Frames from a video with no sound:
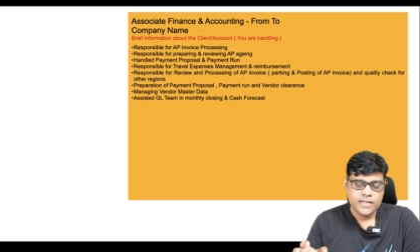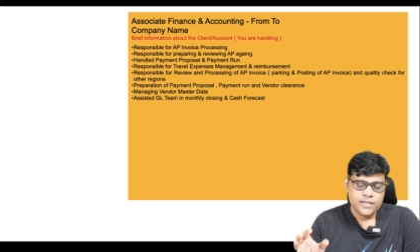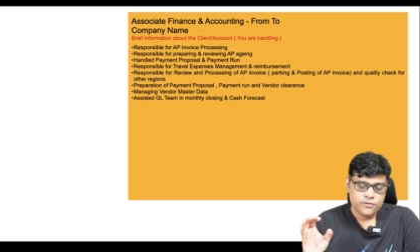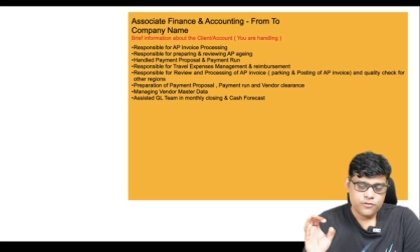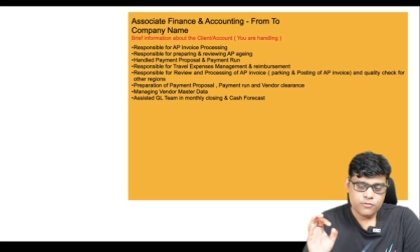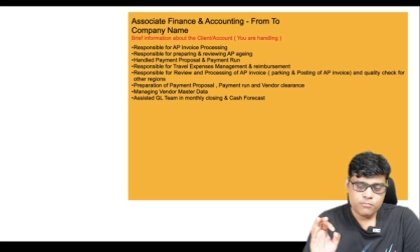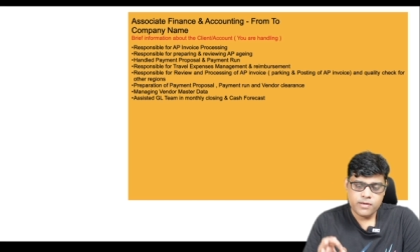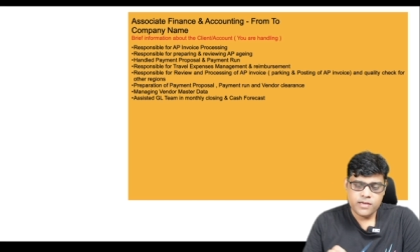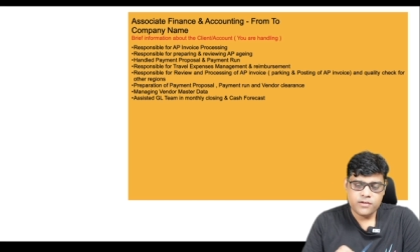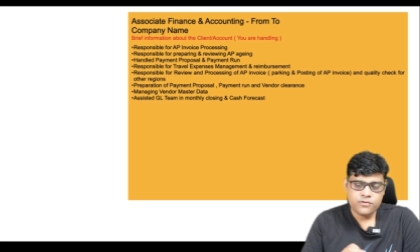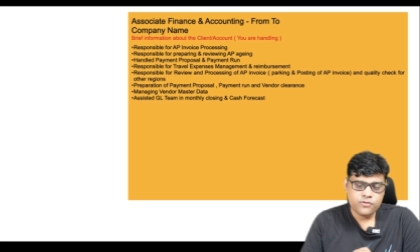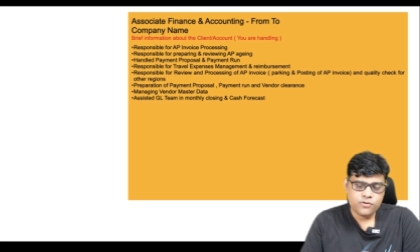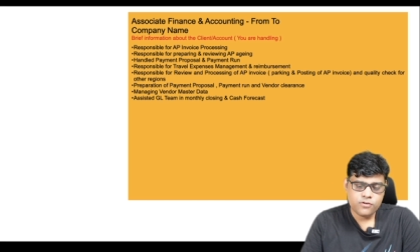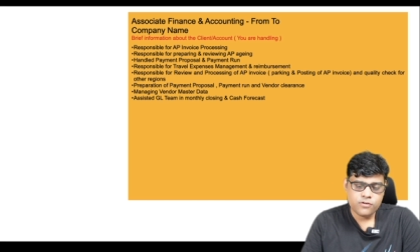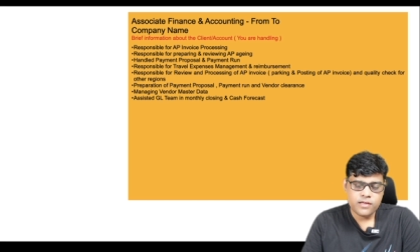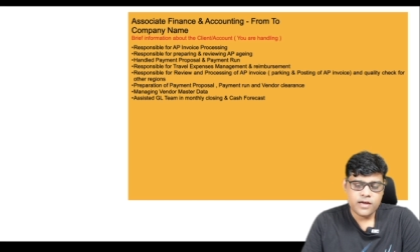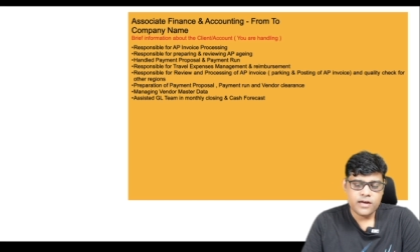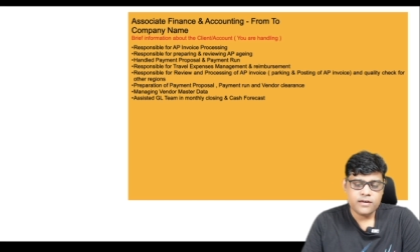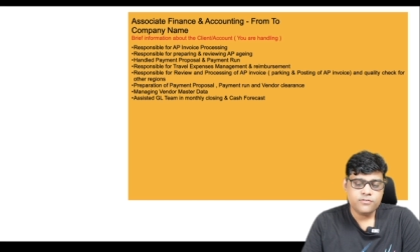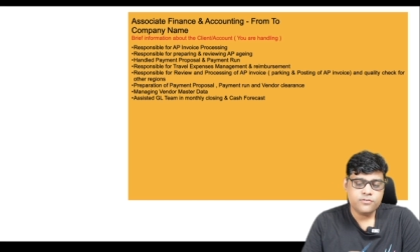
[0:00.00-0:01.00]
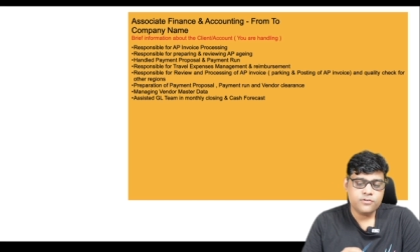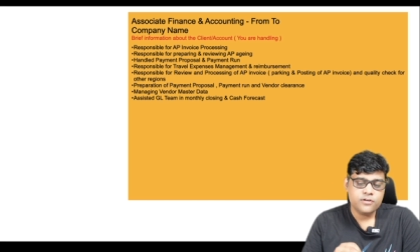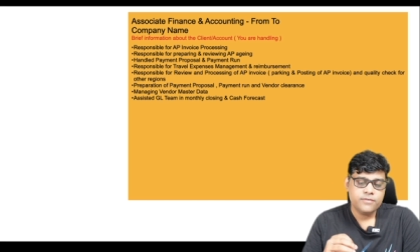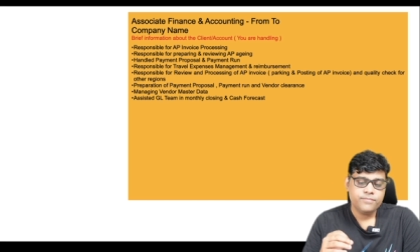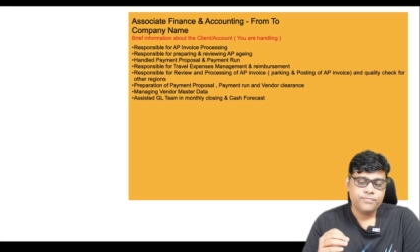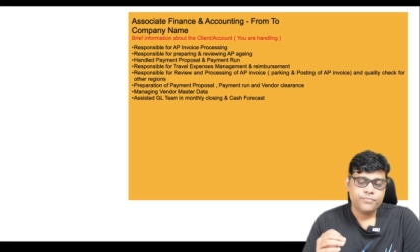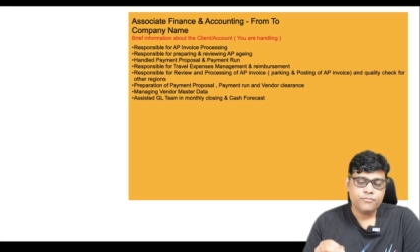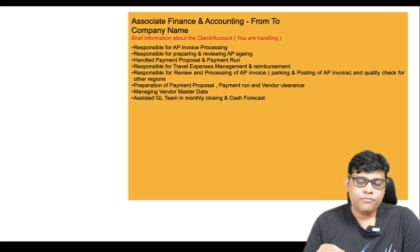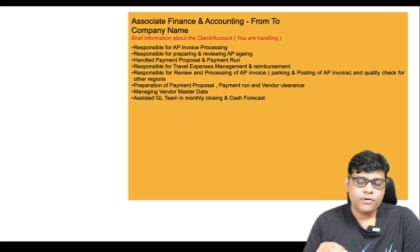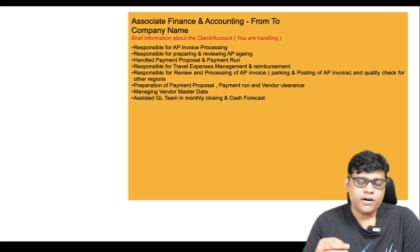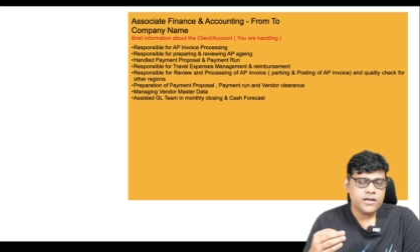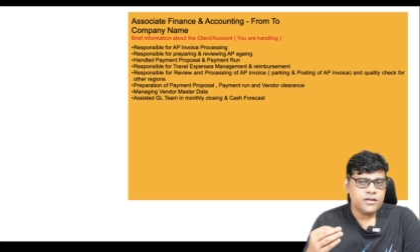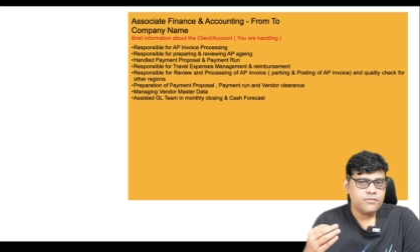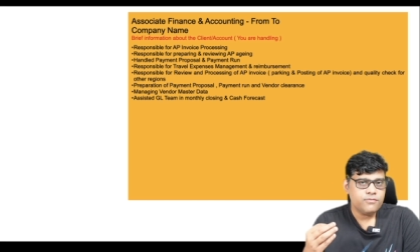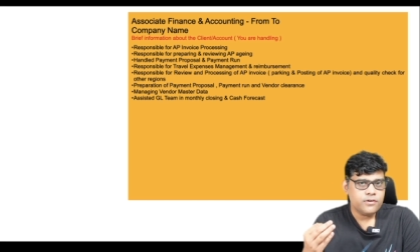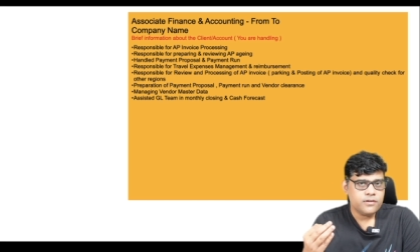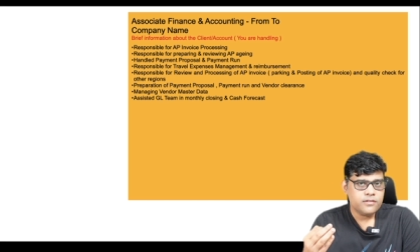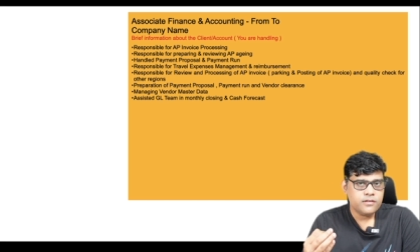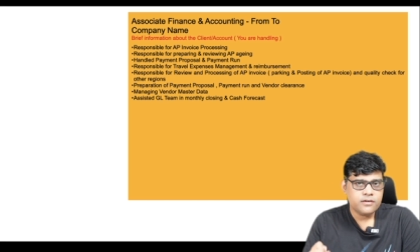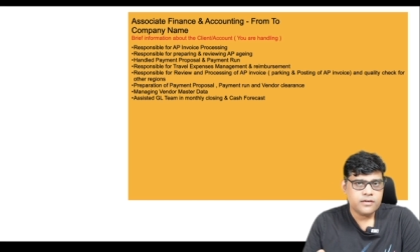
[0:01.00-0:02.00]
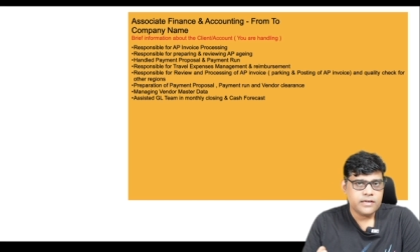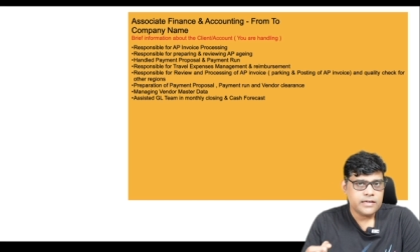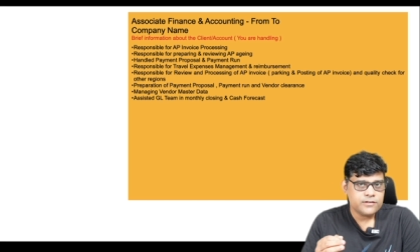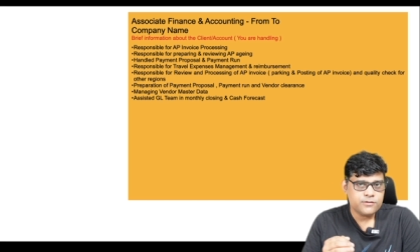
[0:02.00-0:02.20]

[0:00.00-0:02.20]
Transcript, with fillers: So make sure that whatever the